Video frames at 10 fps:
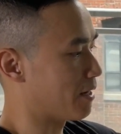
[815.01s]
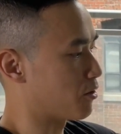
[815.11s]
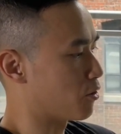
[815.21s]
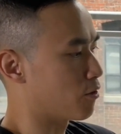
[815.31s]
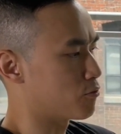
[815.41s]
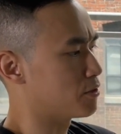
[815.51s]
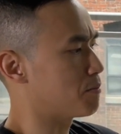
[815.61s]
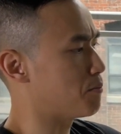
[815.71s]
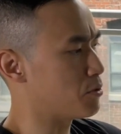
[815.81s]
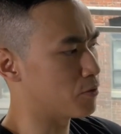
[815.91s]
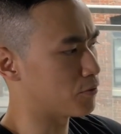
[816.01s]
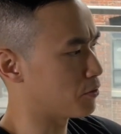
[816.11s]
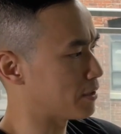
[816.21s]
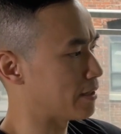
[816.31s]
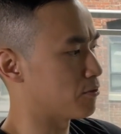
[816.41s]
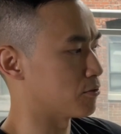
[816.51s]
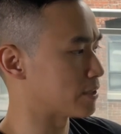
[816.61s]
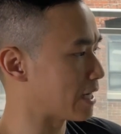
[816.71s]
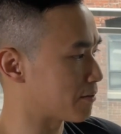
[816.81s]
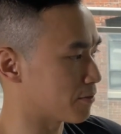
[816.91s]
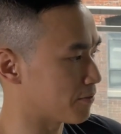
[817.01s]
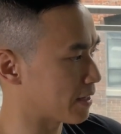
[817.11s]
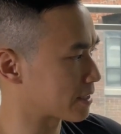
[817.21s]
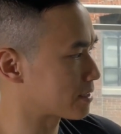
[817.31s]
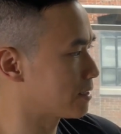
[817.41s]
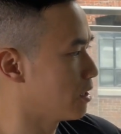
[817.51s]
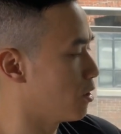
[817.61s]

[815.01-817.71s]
They're all really beautiful. They have their own sound effects.